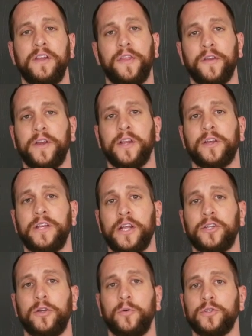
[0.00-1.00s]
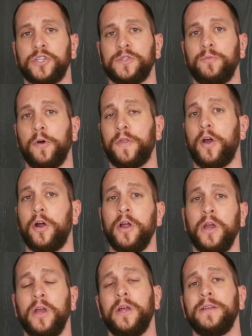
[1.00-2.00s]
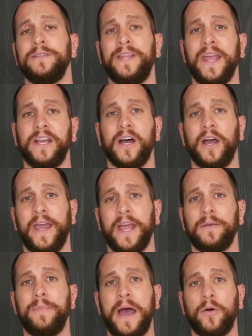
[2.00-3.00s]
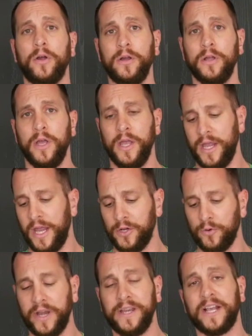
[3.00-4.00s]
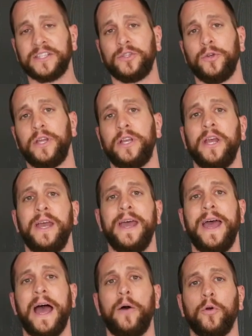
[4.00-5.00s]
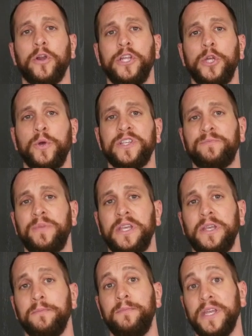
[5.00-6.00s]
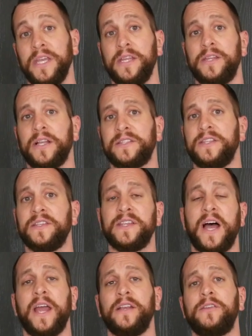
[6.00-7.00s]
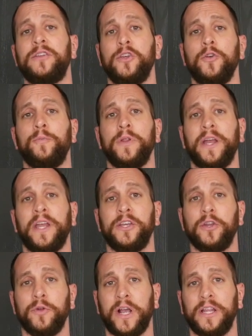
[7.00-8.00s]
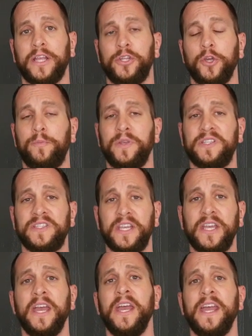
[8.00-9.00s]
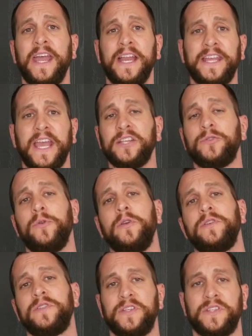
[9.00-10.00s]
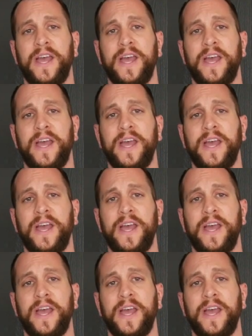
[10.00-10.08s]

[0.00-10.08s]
Ethernet connector, which is both our data and power. And right next to it, our USB-B that's designed to plug in directly into a PC in case we use this